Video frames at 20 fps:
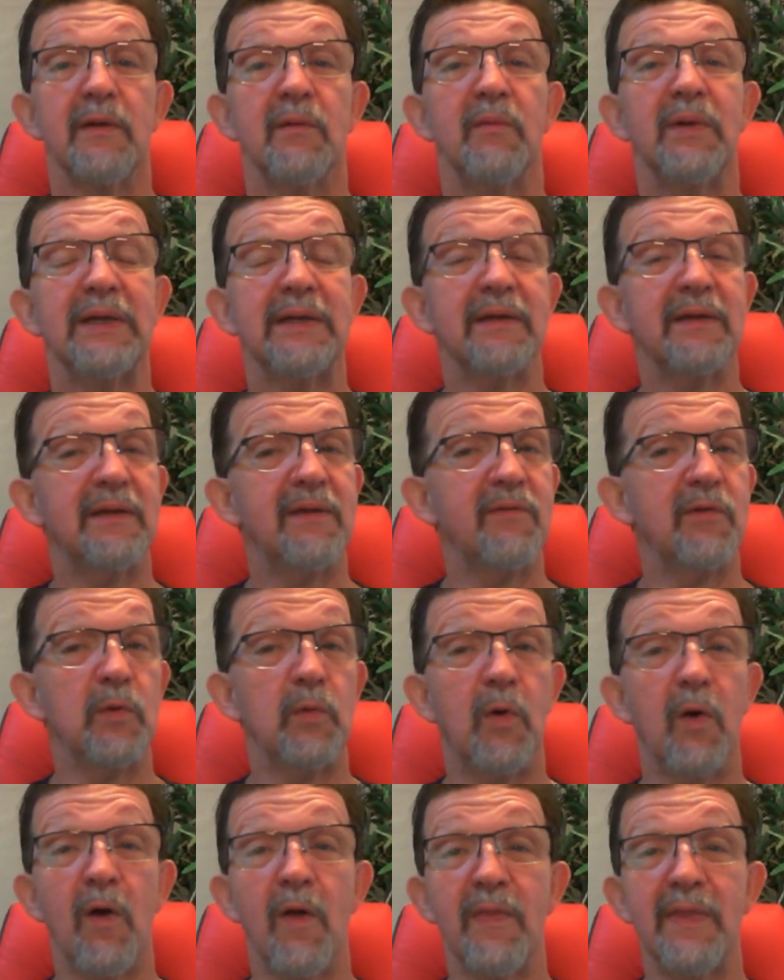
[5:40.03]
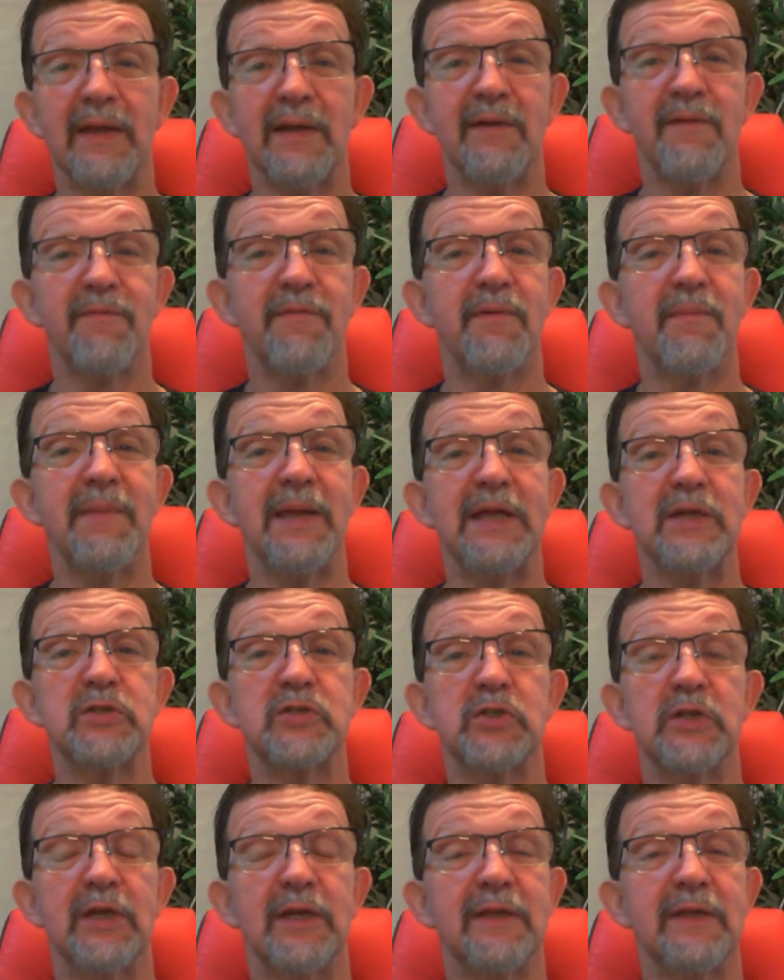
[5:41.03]
We can give you all that
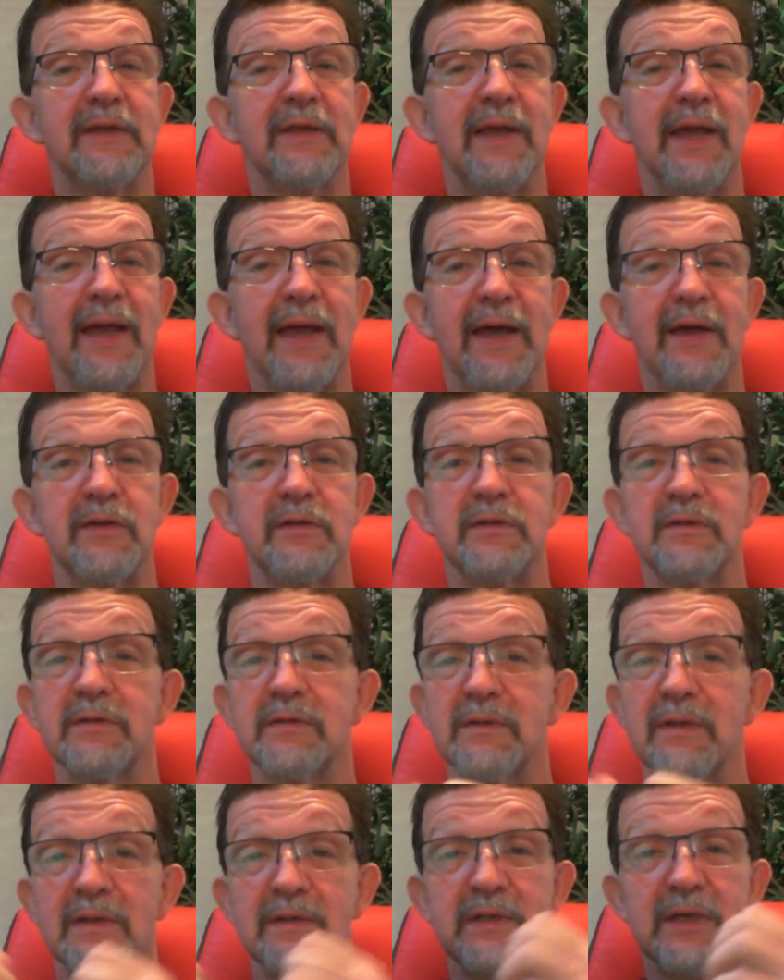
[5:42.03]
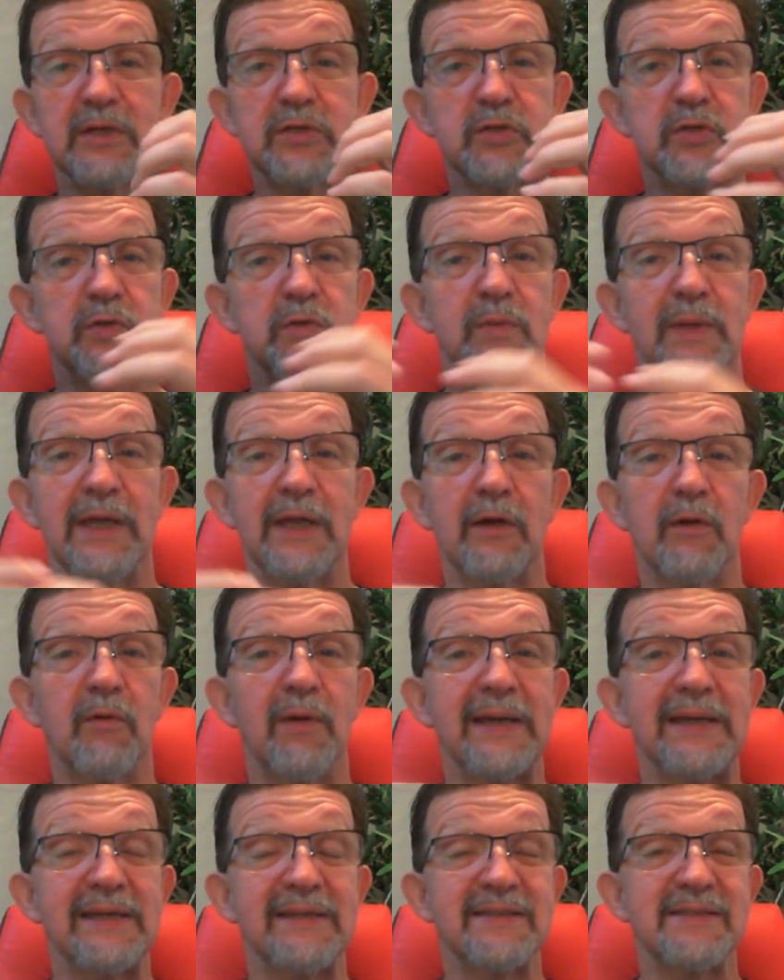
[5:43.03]
information and get you
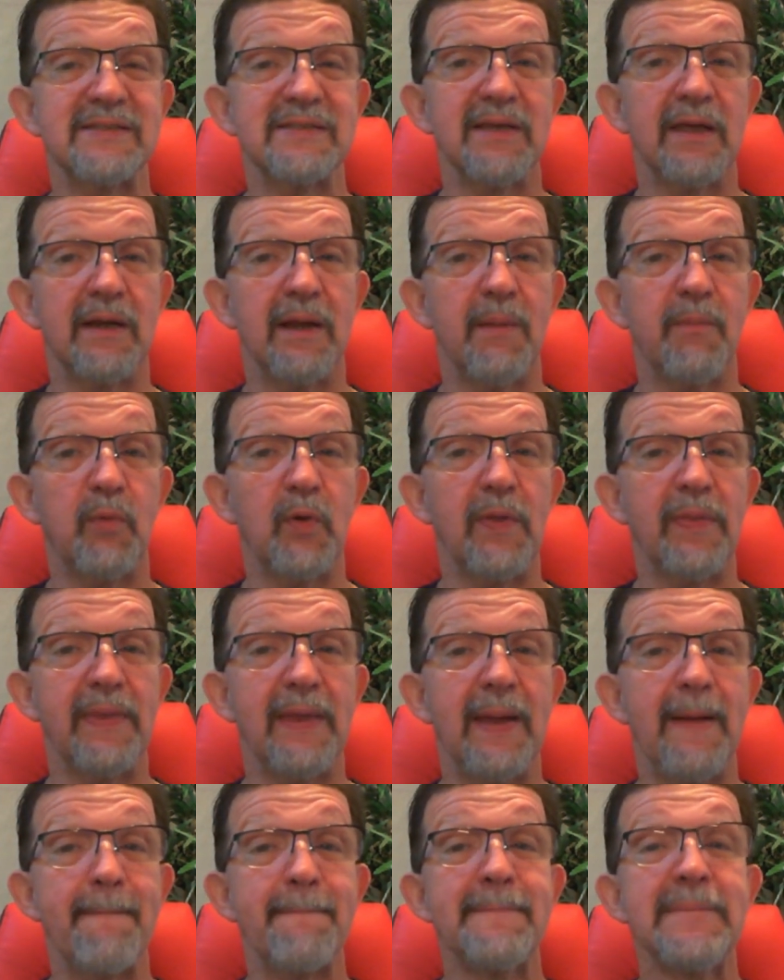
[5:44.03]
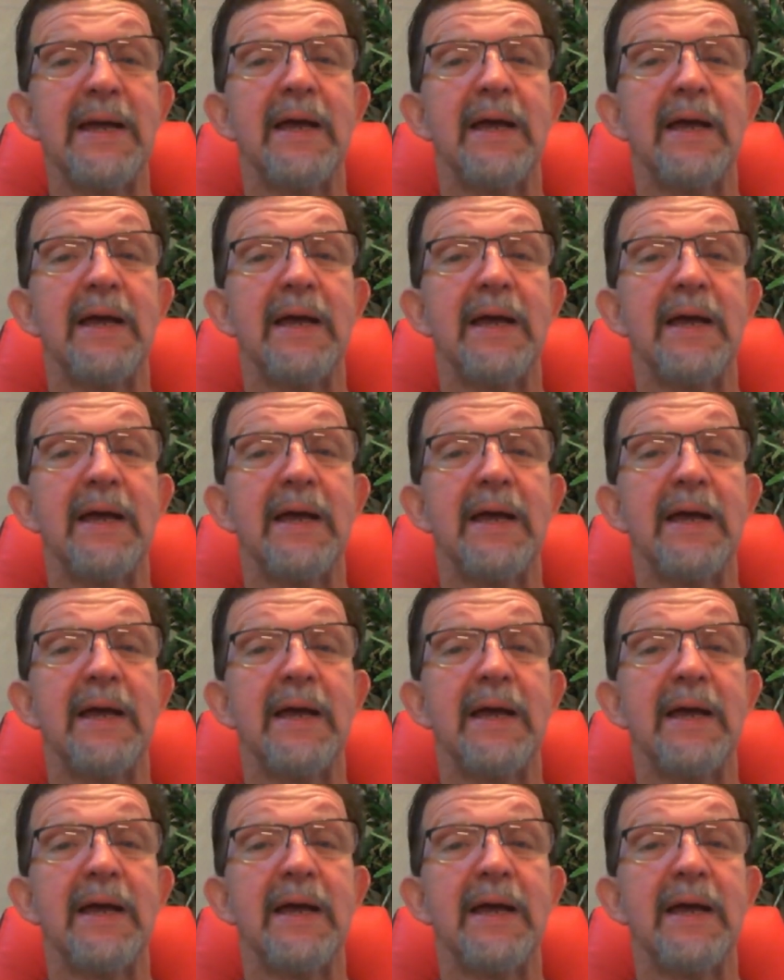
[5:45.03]
integrated and set up with them.